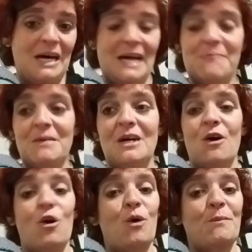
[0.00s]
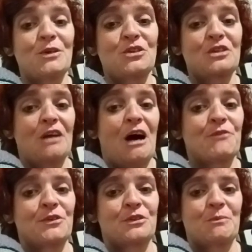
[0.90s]
I'm almost
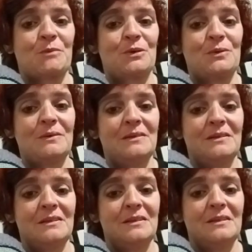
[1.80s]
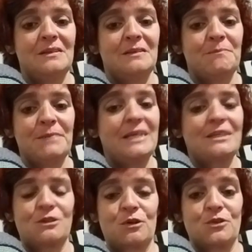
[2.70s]
comfortable
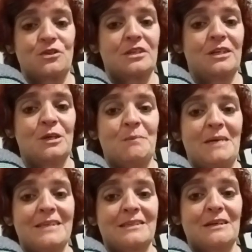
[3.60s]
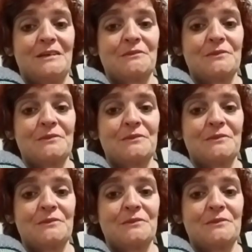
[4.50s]
being told to kill myself.